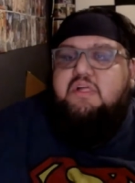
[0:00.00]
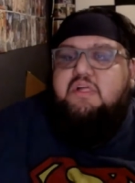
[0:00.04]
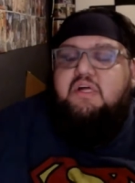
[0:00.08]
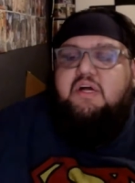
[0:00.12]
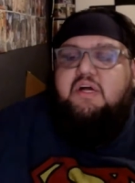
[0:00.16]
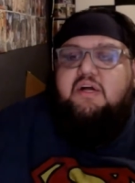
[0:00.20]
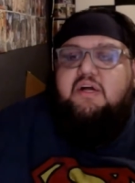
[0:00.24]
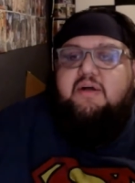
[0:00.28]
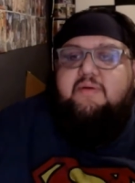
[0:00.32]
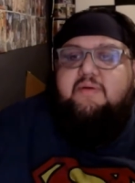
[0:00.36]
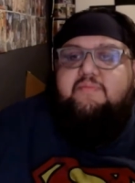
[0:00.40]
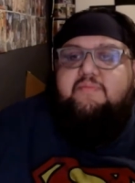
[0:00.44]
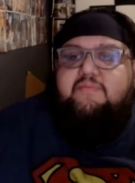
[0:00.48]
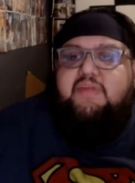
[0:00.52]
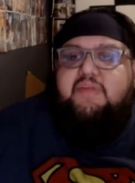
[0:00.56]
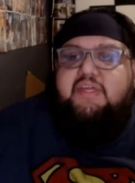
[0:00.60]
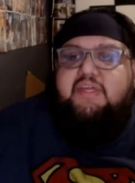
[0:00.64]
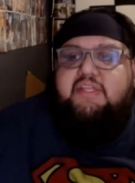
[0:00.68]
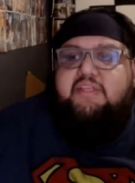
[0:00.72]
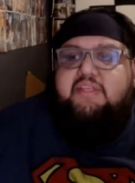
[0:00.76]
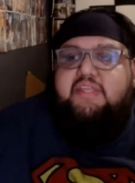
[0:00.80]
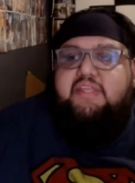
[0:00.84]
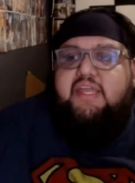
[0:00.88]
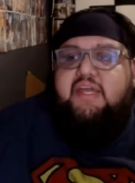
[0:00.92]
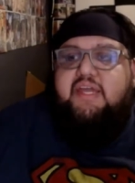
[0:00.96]

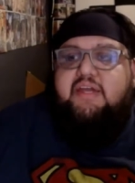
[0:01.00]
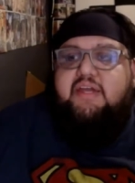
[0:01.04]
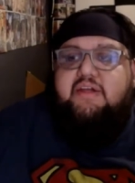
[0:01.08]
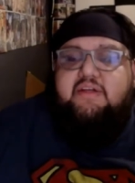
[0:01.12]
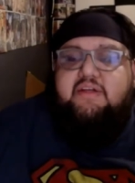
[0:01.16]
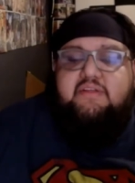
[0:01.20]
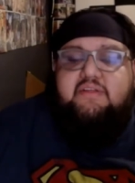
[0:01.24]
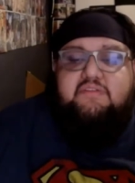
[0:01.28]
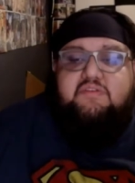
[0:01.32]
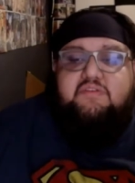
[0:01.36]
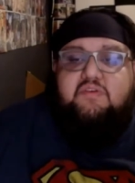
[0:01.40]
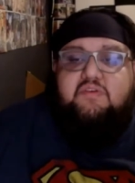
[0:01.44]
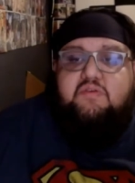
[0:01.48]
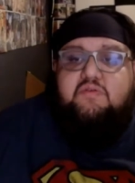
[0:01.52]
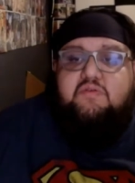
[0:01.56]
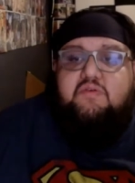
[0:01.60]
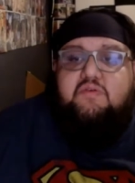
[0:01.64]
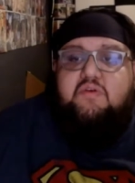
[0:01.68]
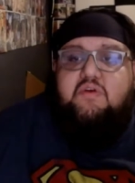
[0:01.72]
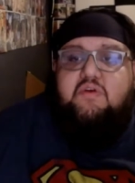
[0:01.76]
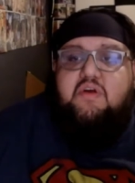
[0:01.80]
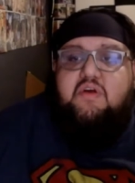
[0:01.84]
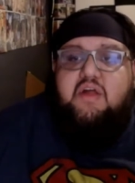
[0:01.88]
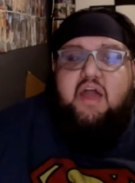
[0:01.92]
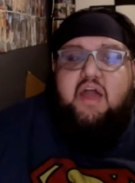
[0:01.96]
And yeah, so
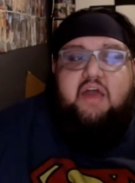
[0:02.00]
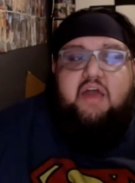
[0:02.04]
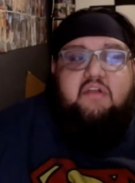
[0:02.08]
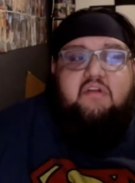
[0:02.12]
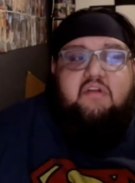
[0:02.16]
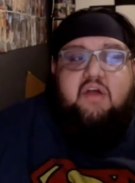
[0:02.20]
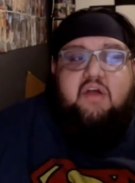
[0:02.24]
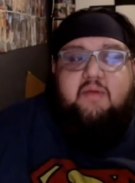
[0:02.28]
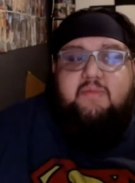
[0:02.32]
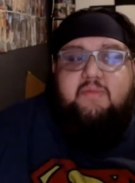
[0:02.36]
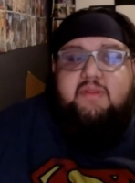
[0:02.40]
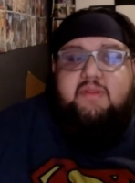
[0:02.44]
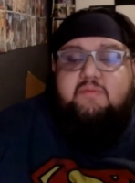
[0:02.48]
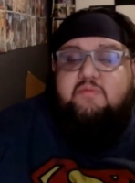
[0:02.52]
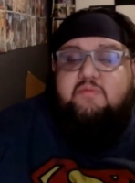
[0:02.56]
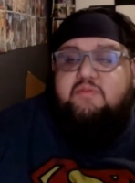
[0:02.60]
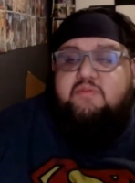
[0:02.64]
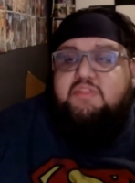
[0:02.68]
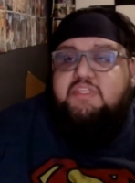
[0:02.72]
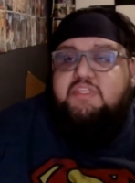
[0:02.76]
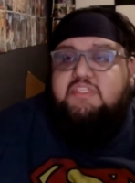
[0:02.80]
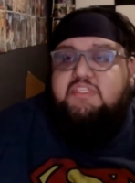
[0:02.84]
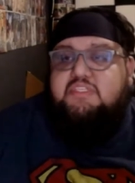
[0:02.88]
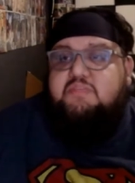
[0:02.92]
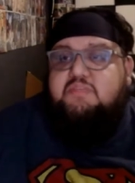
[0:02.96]
I don't know how many more
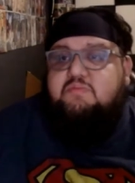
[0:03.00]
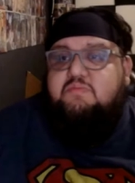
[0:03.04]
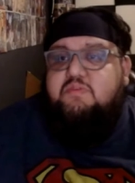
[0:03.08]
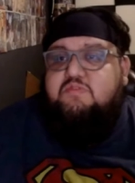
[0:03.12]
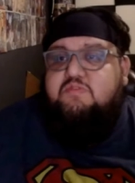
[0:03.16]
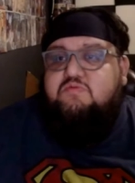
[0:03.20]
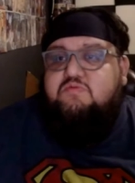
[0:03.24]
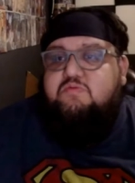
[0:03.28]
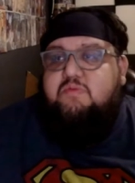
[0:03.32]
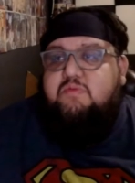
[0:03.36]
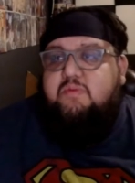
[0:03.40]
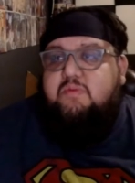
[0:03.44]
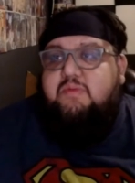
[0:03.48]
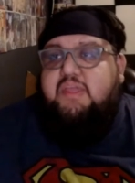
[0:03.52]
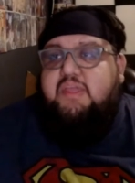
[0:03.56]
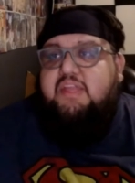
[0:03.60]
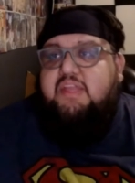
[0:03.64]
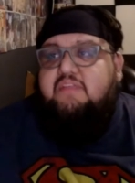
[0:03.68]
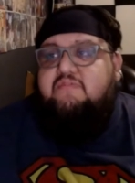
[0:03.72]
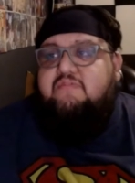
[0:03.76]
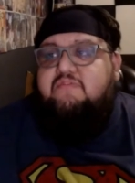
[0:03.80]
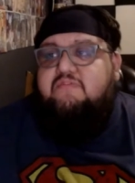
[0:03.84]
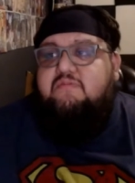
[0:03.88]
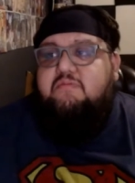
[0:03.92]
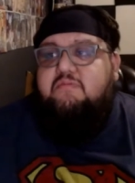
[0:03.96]
DC books we may be
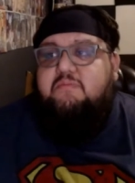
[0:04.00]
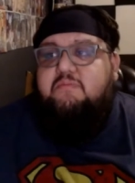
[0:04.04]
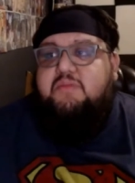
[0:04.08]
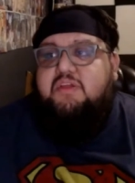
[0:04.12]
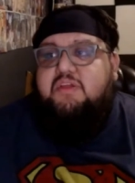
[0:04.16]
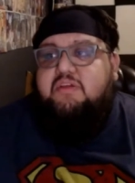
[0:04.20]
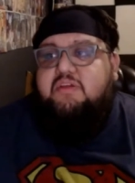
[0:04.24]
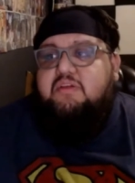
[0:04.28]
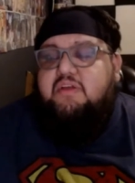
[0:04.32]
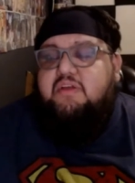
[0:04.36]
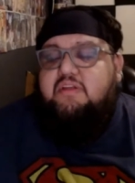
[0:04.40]
getting from Lemire.